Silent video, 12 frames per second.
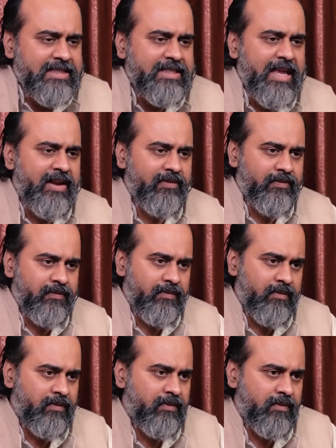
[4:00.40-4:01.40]
the self.
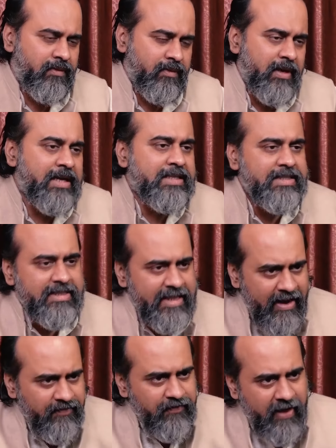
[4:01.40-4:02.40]

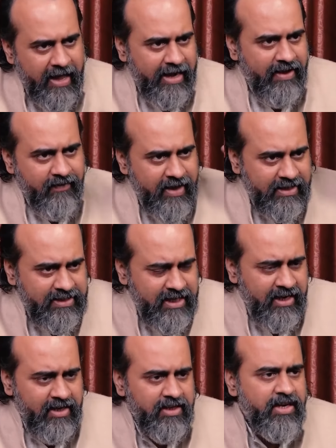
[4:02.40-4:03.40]

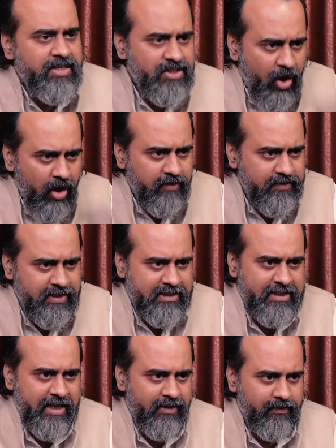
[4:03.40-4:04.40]
Self-elevation dissolves the
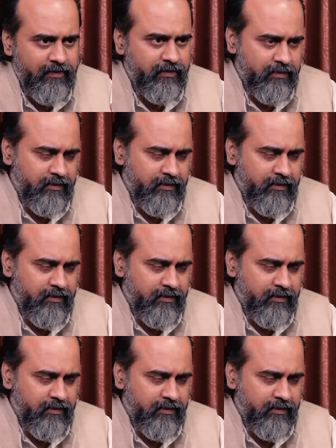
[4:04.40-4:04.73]
self.